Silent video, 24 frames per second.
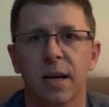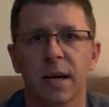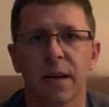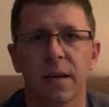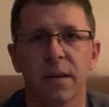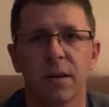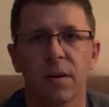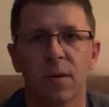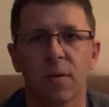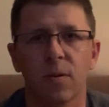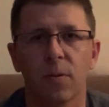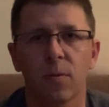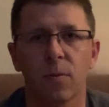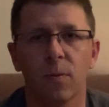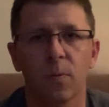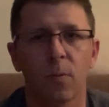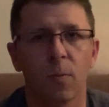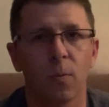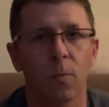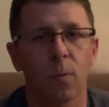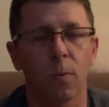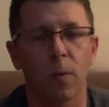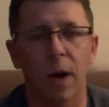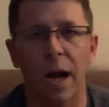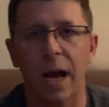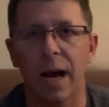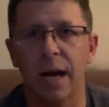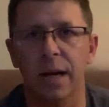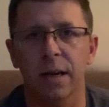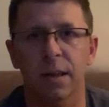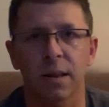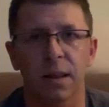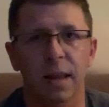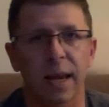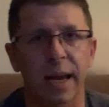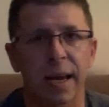I know how
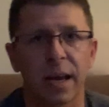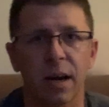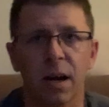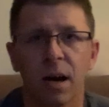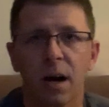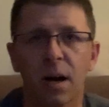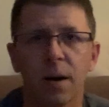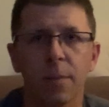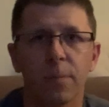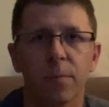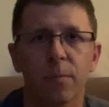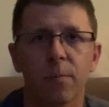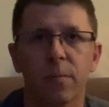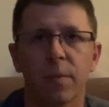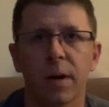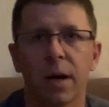to lay up,